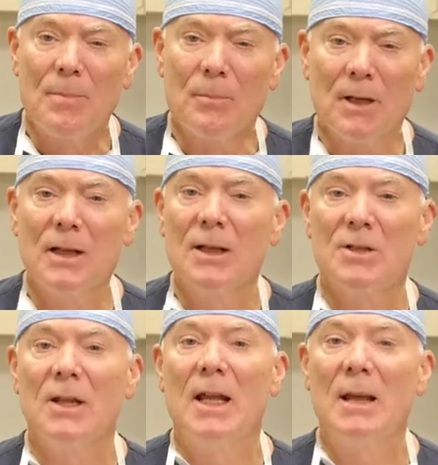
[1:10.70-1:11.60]
But it
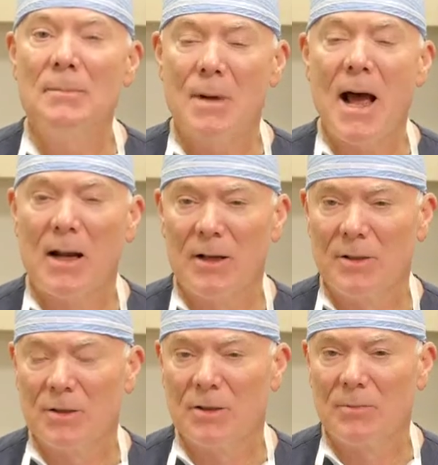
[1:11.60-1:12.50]
is an
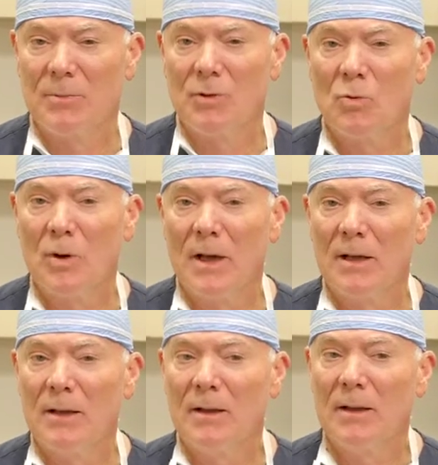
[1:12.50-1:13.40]
imbalance
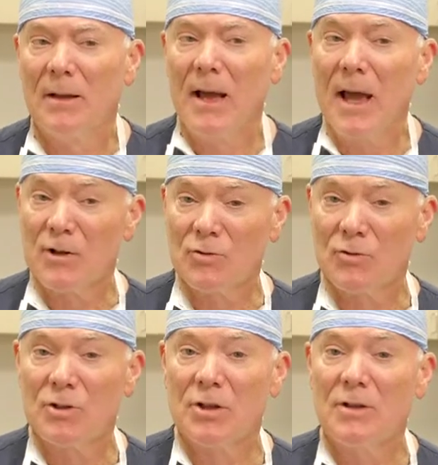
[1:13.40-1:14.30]
between
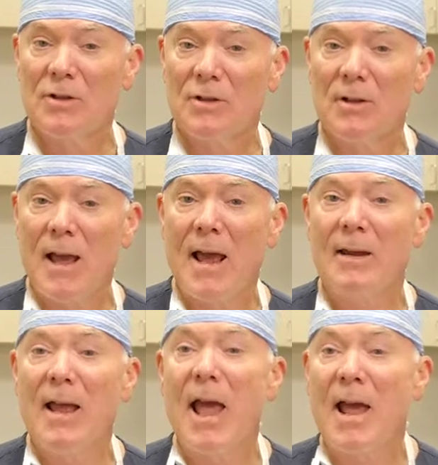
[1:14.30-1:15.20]
estrogens
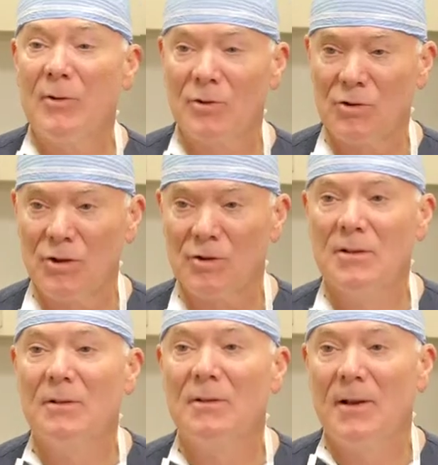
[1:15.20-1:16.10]
and
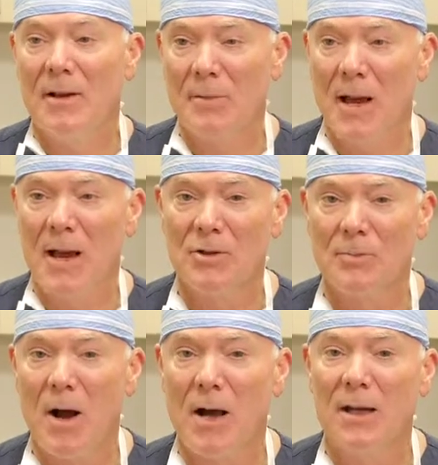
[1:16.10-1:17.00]
androgens in a man's
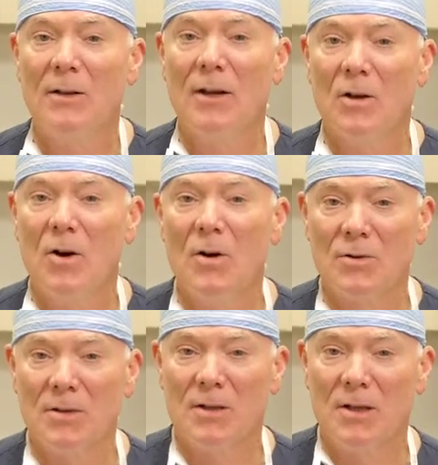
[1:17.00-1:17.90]
body that
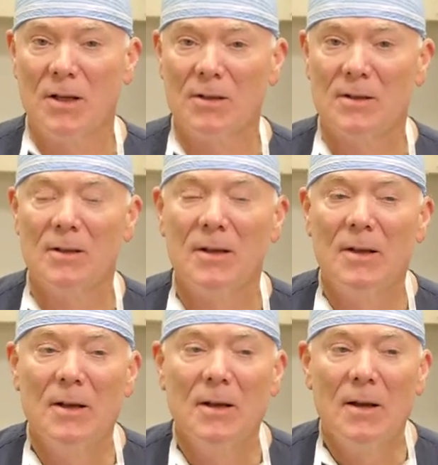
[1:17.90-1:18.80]
causes this.
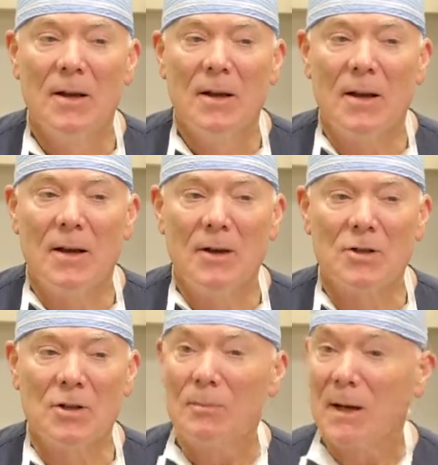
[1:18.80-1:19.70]

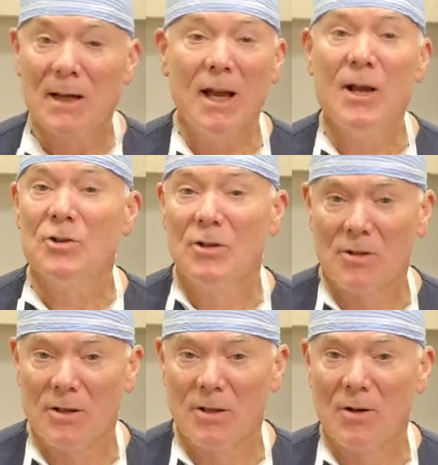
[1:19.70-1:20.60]
Some
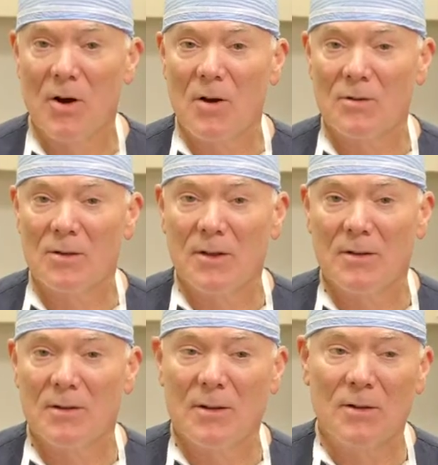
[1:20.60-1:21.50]
medications can cause it.
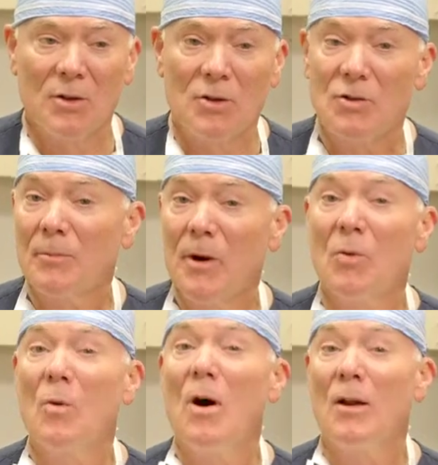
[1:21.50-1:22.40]
The use of
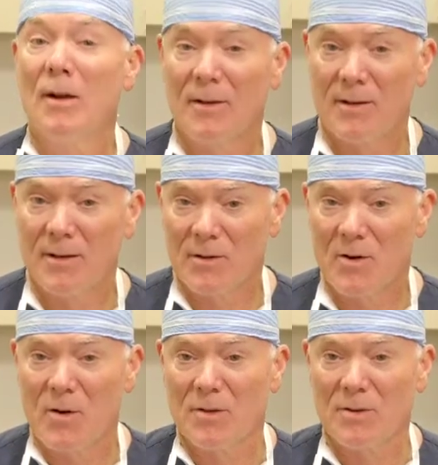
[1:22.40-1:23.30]
marijuana can
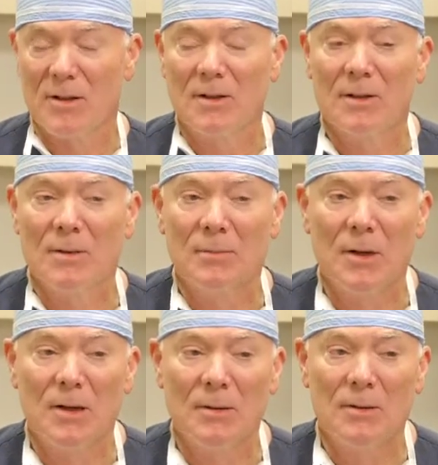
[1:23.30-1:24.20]
cause it.
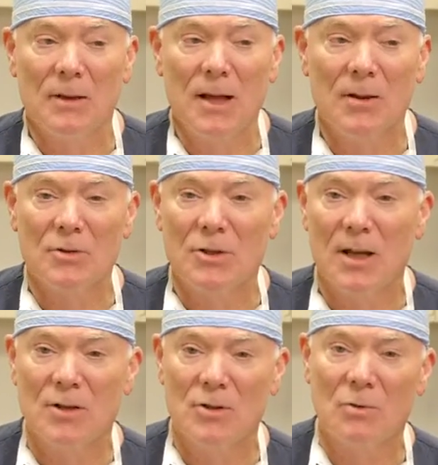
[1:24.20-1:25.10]
But a lot of those
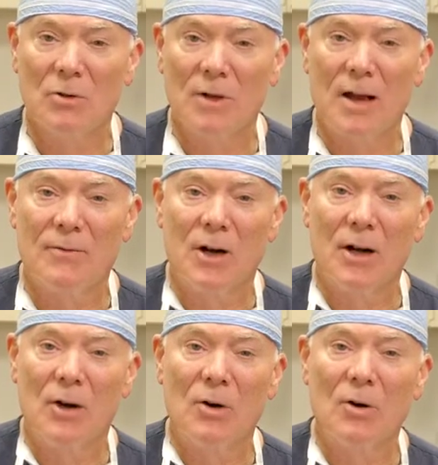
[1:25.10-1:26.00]
things are ruled out
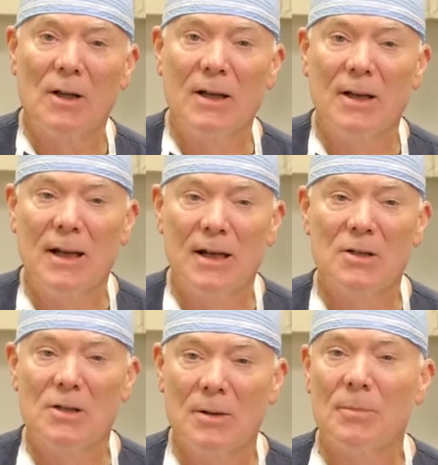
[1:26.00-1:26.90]
very early, and
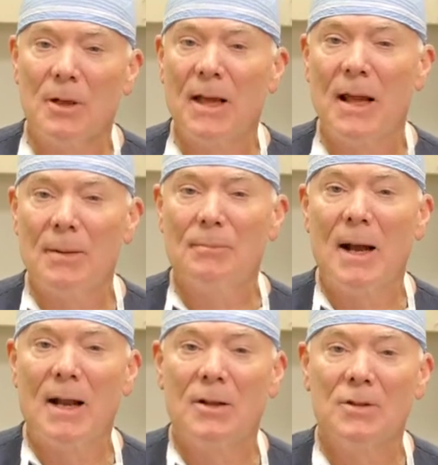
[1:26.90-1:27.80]
it's simply that
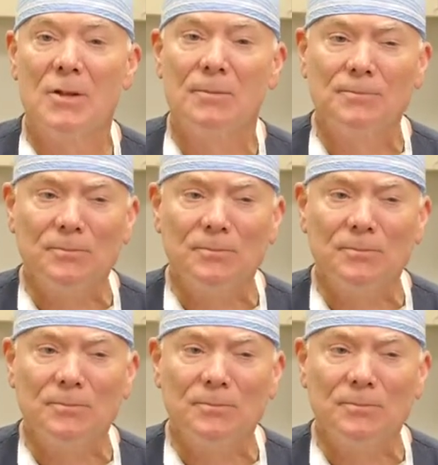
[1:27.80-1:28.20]
imbalance.